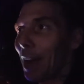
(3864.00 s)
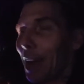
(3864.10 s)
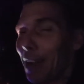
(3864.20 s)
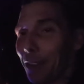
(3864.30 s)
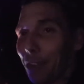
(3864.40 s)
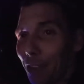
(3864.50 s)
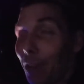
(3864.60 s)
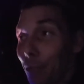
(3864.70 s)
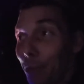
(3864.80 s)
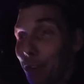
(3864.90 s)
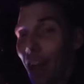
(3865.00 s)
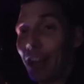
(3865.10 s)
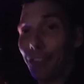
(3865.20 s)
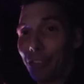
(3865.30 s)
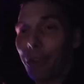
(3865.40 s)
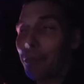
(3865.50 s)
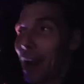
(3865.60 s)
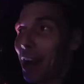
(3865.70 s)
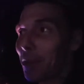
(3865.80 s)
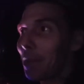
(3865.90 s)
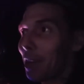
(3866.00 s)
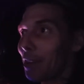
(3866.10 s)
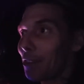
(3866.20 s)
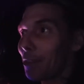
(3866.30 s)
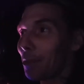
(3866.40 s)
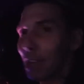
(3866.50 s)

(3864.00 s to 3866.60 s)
energy, a photon is still matter because